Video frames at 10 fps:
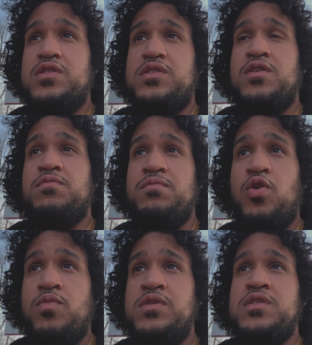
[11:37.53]
during
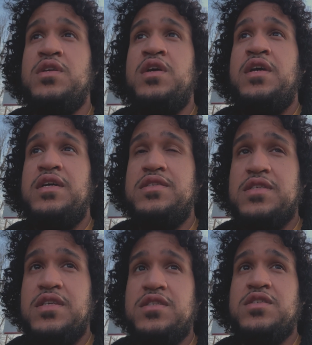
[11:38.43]
moments and
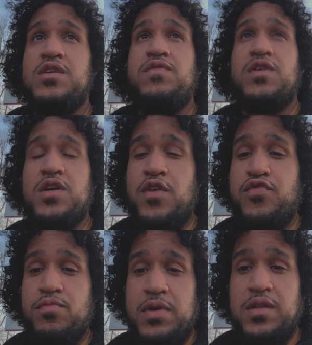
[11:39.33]
seasons of
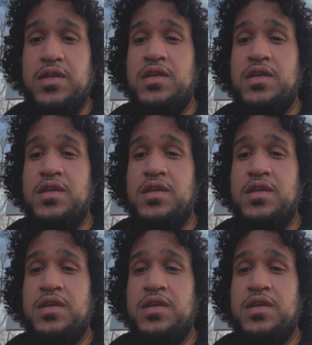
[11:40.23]
uncomfortability.